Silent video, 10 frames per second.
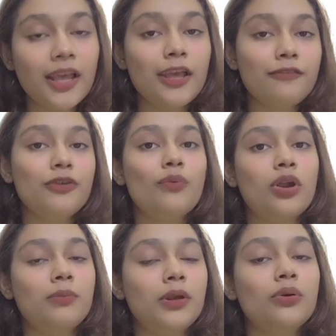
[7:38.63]
If you
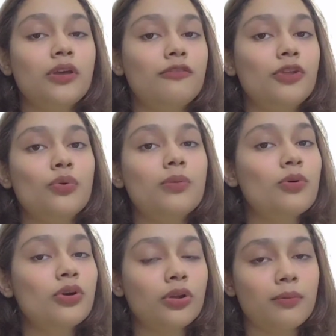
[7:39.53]
want me to give you a
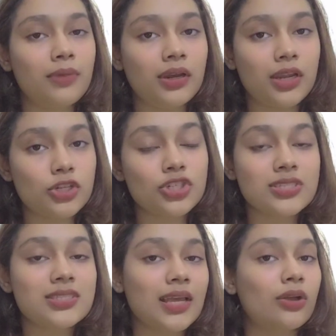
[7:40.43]
book
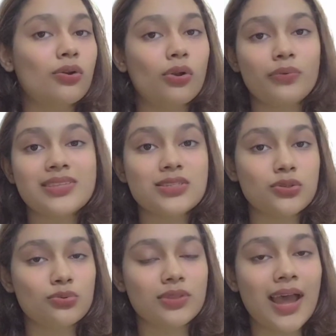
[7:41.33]
recommendations, I can always
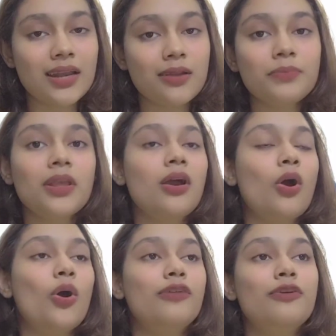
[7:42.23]
do that.
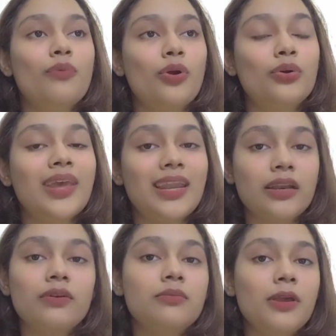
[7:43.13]
Or if you want to
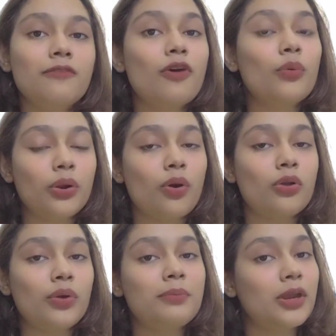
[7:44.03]
connect with me for
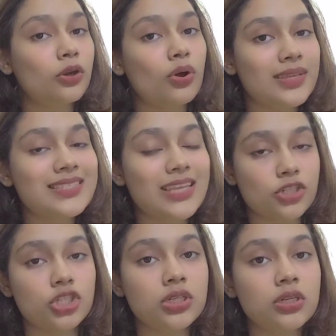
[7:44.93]
one-on-one mentoring
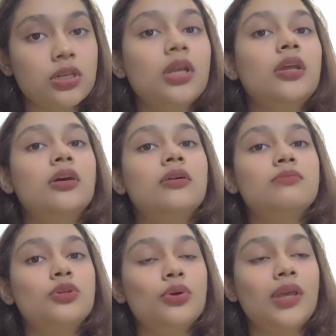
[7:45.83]
session
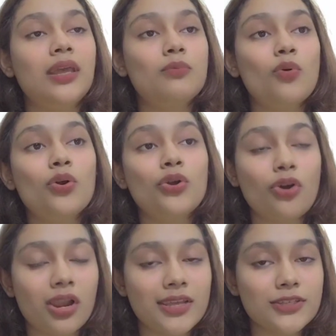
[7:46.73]
to gain more
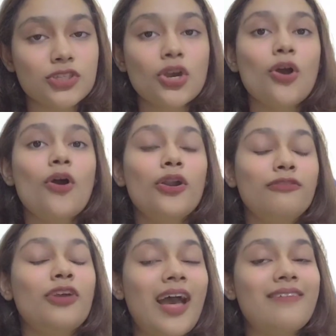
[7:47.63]
knowledge, or
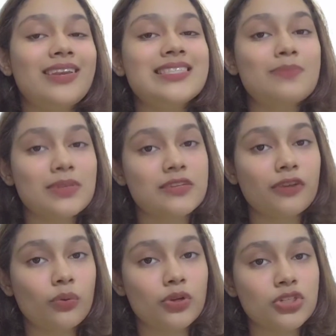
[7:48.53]
if you have any
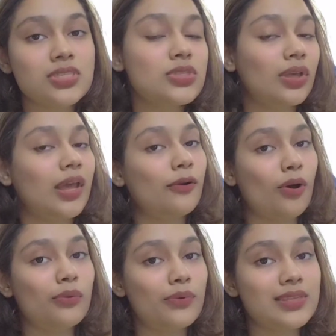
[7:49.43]
specific questions, you can
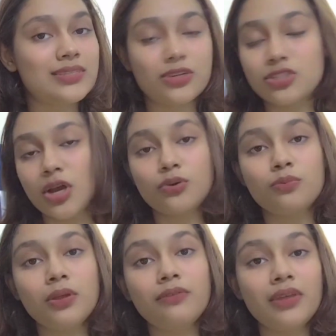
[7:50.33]
always reach out to
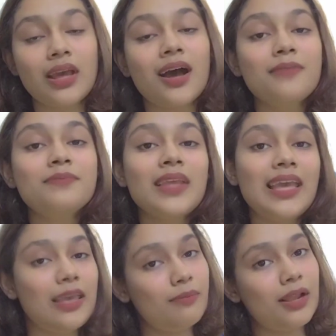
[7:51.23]
me via
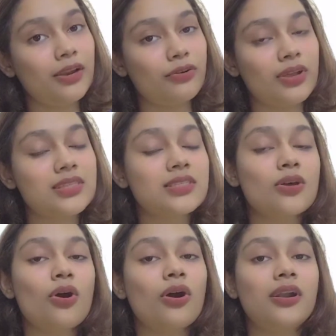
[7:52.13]
email address or